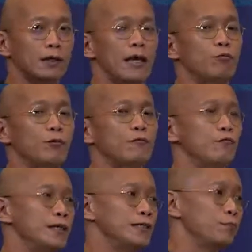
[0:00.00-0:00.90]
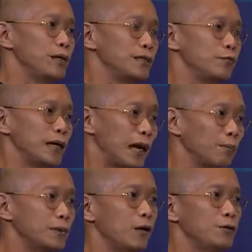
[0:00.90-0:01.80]
And if resin prices will
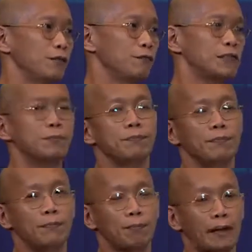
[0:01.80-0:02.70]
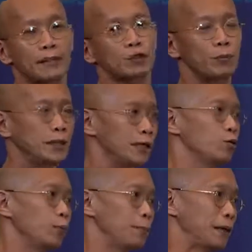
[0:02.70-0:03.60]
come down, the first parties to be hit
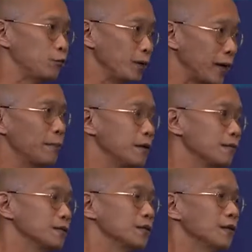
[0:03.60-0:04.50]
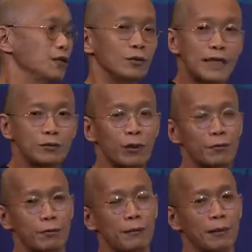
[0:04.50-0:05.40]
will be petrochemicals. So that's what
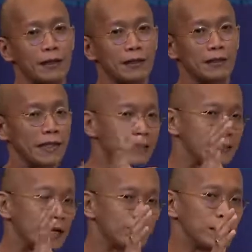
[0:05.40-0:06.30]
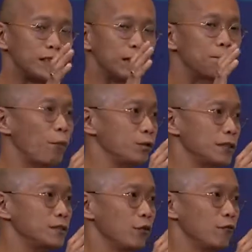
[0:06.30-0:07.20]
we meant by that's actually the
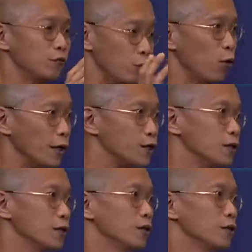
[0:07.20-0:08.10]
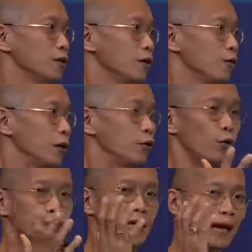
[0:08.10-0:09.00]
importance of knowledge. When you
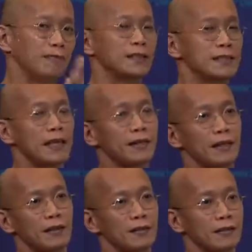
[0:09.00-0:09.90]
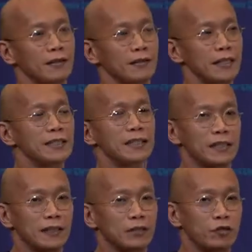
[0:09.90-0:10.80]
already understand that this is the
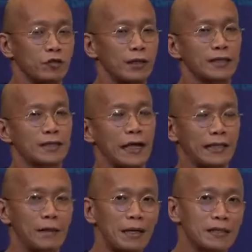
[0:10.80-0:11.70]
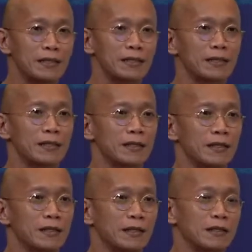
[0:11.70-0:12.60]
industry trend, this is the dynamics,
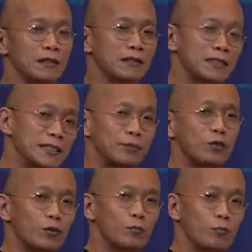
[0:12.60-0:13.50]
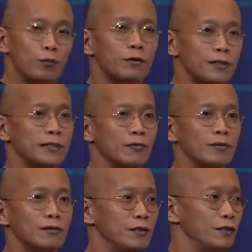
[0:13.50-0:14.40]
the subsequent poor results,
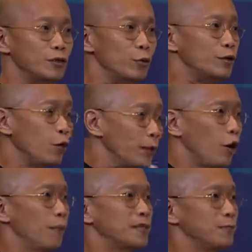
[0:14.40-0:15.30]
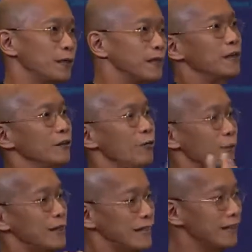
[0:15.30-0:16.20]
you will not be caught by surprise. Hey, you know what?
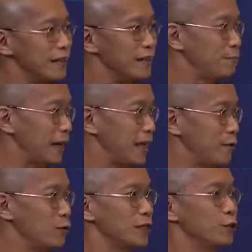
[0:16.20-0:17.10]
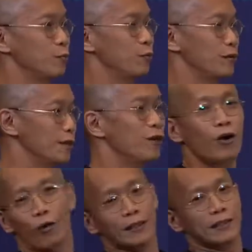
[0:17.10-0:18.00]
Why suddenly Petchem got such a poor result,
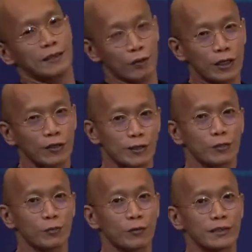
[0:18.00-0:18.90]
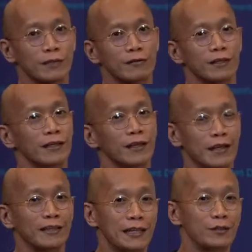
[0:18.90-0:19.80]
or why suddenly Lotte got such a poor result, right?
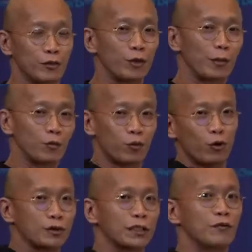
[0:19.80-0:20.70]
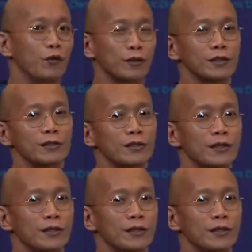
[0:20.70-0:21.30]
And that's you're talking about 2 consecutive quarters.